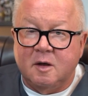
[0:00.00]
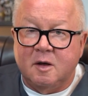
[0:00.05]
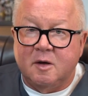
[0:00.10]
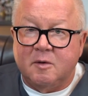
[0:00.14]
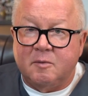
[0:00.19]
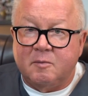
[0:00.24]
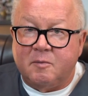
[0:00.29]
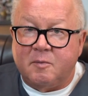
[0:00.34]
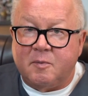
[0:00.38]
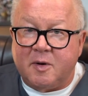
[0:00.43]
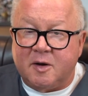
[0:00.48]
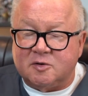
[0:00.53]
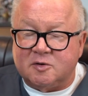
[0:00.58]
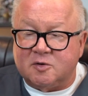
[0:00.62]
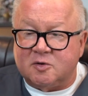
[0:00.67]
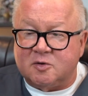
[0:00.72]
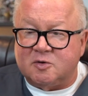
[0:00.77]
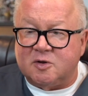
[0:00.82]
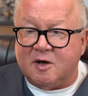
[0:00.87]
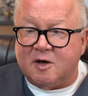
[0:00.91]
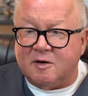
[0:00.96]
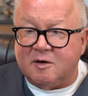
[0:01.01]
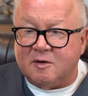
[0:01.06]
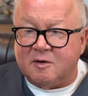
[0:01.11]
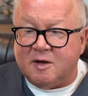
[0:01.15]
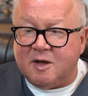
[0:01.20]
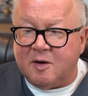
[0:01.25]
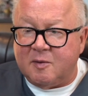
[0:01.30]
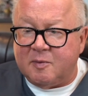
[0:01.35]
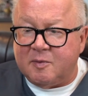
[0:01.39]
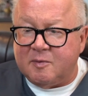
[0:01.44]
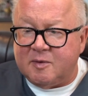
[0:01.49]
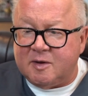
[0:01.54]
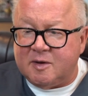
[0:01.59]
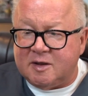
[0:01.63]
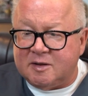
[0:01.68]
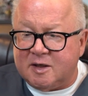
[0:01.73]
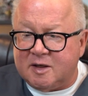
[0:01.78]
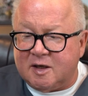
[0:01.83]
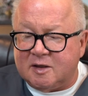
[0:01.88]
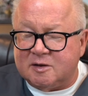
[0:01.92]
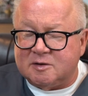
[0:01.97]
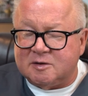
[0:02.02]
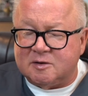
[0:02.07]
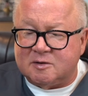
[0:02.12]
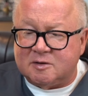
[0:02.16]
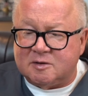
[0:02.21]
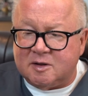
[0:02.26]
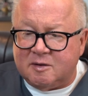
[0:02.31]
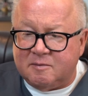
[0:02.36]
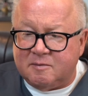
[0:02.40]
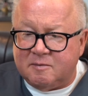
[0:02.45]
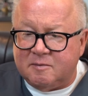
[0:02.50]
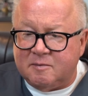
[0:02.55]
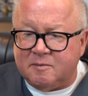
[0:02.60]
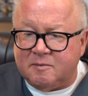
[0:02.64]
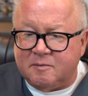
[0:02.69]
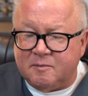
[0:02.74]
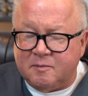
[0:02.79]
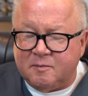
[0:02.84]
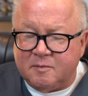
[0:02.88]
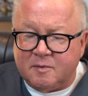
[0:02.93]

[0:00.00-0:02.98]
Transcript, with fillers: Parents are trying to help him detox or something. Yeah.